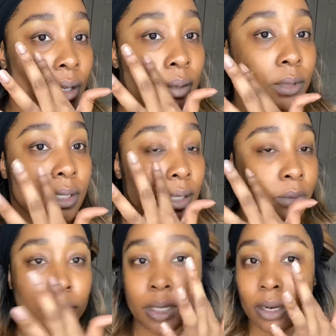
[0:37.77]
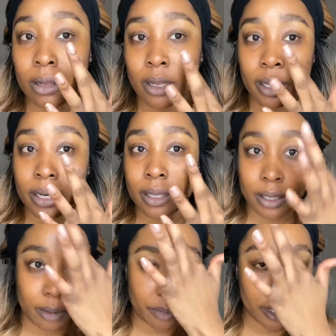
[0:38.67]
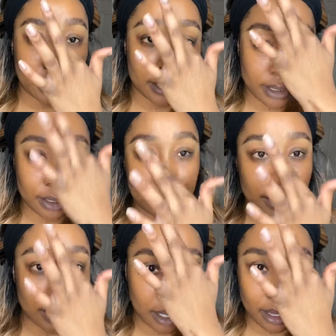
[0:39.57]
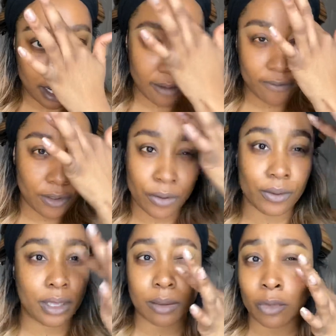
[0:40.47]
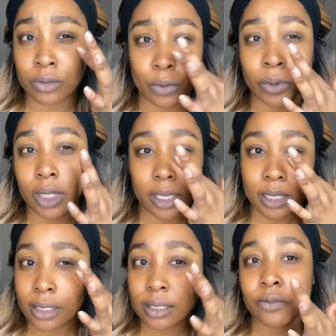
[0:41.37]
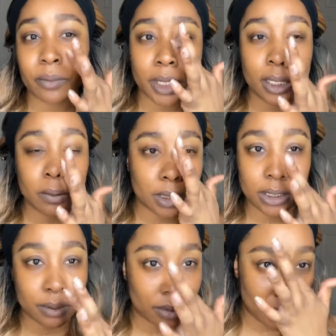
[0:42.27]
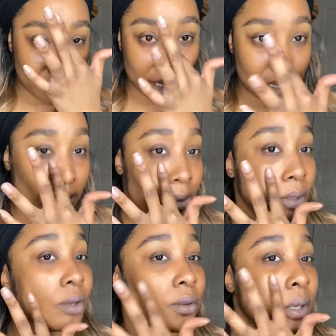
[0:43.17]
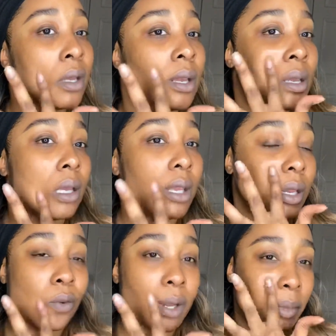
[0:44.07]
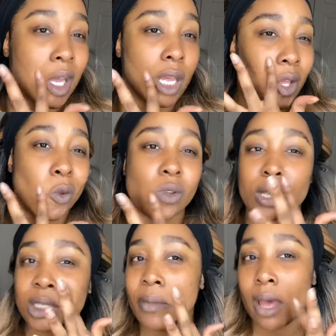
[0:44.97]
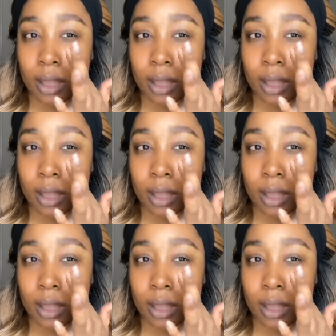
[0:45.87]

I'm just going to put it on the places that I feel get the most oiliest for me, which is like my T-zone and around my smile